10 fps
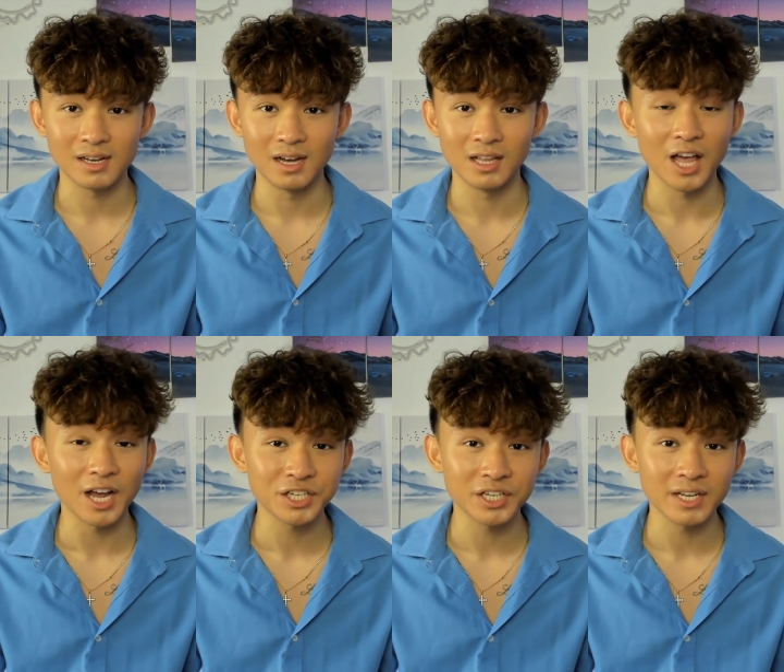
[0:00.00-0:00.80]

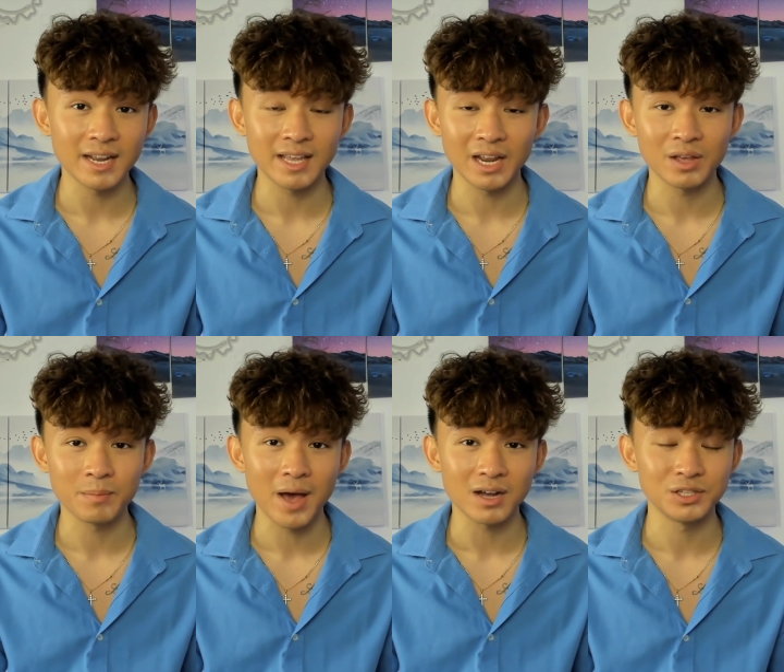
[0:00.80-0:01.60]
election and getting him
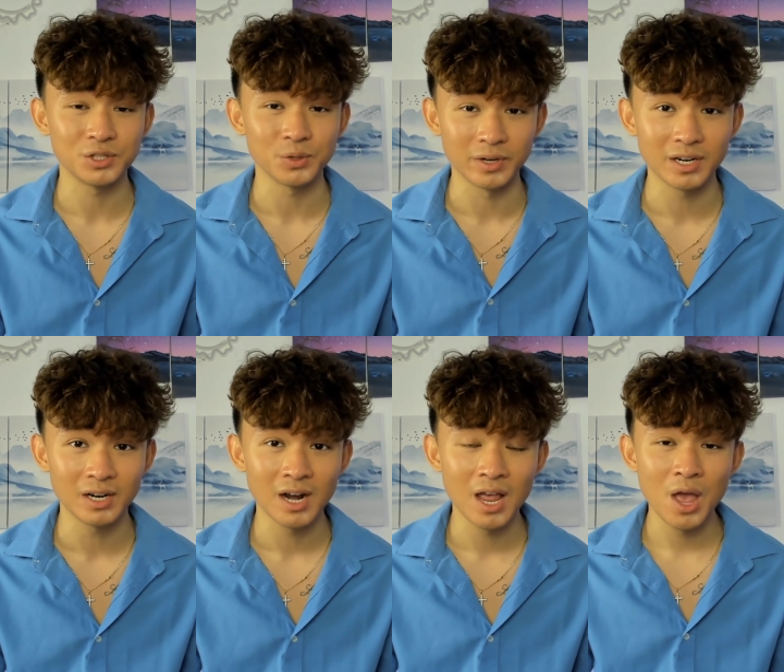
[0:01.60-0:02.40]
back on Twitter,